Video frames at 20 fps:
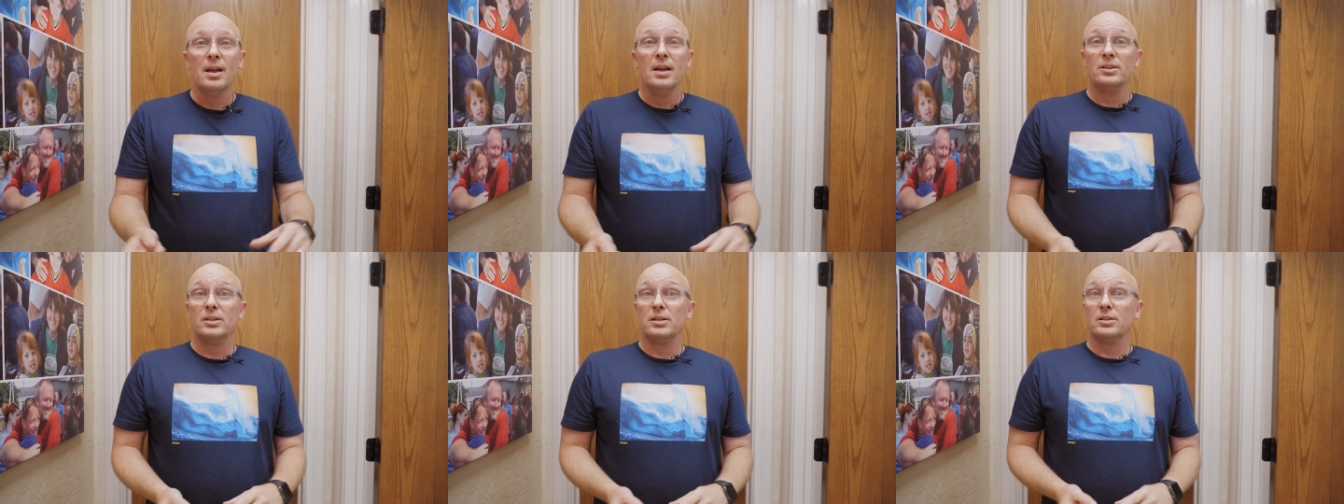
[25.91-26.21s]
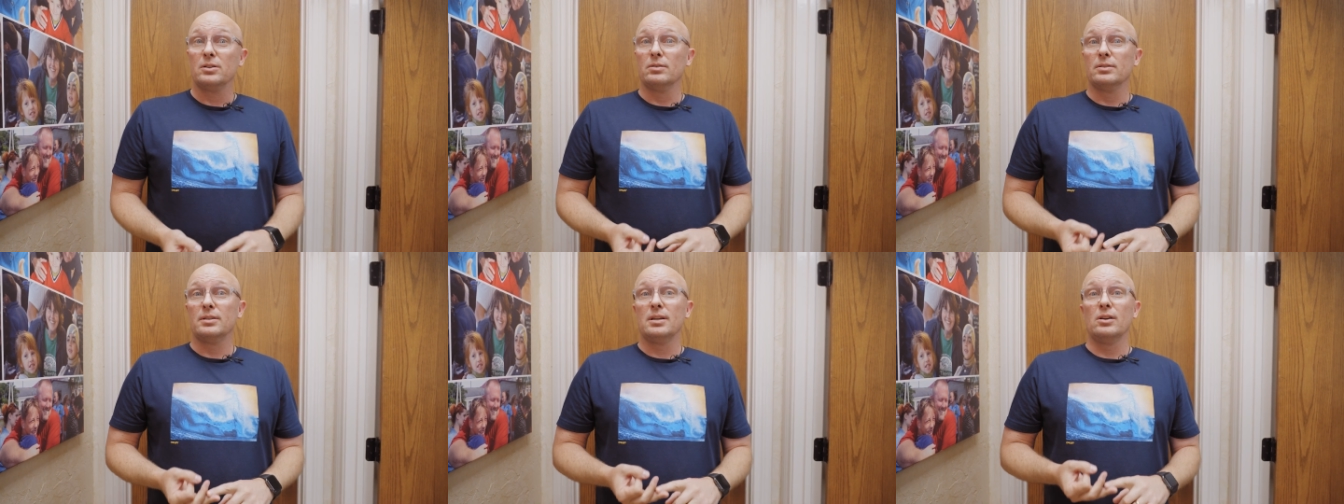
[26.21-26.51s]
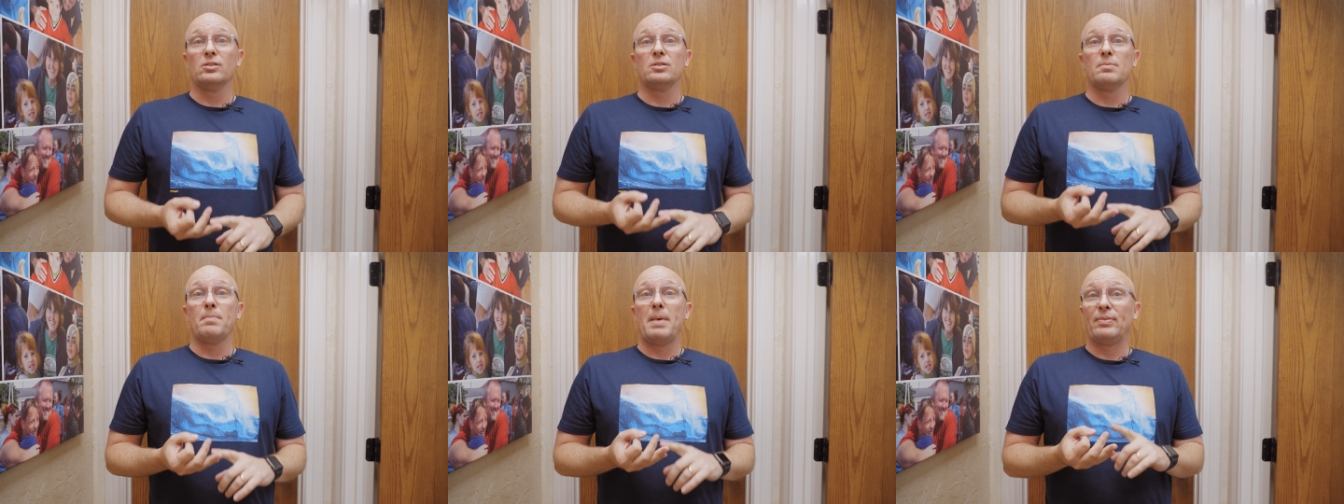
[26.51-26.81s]
She's going to
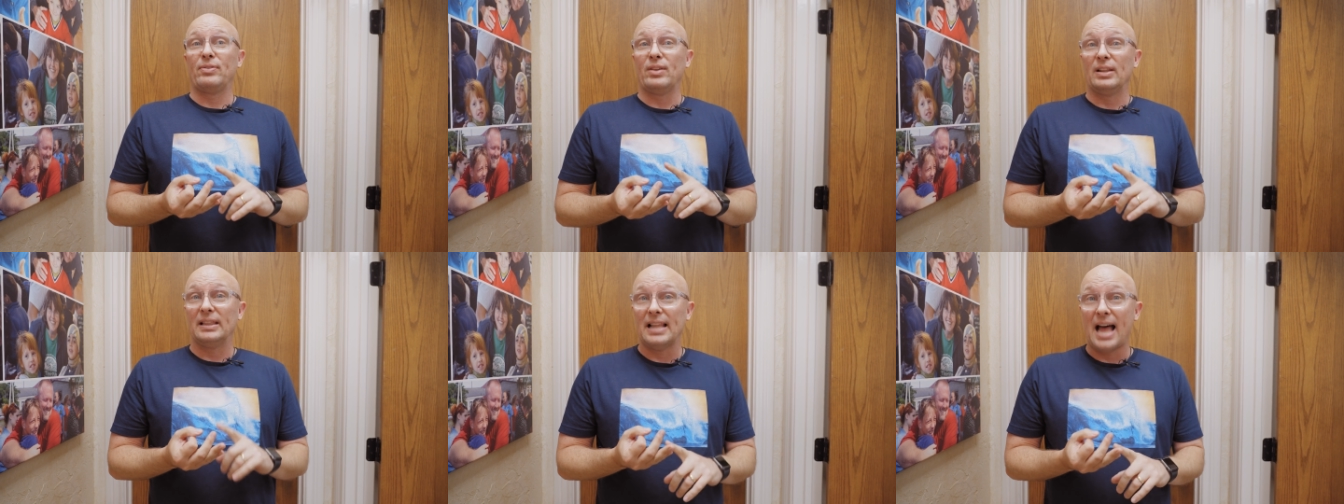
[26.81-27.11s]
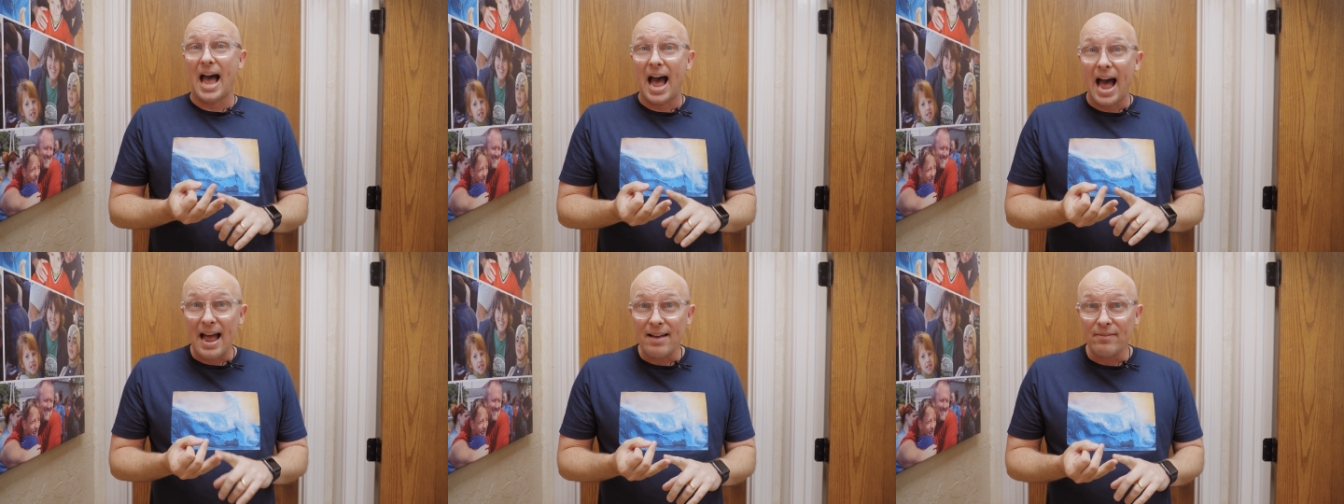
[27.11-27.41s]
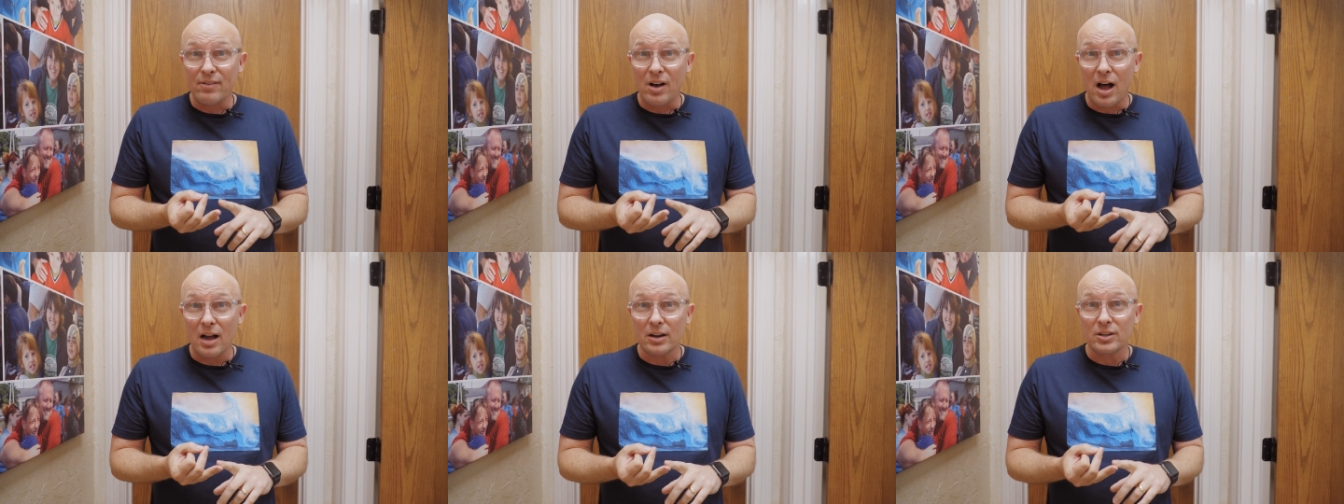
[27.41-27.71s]
tell us about the
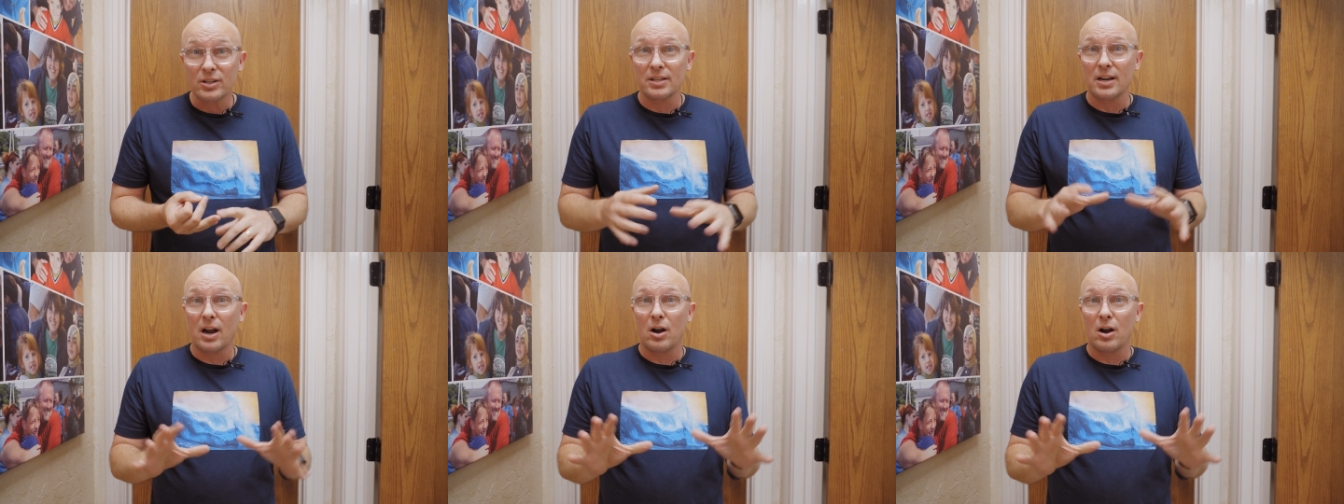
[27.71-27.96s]
live auction.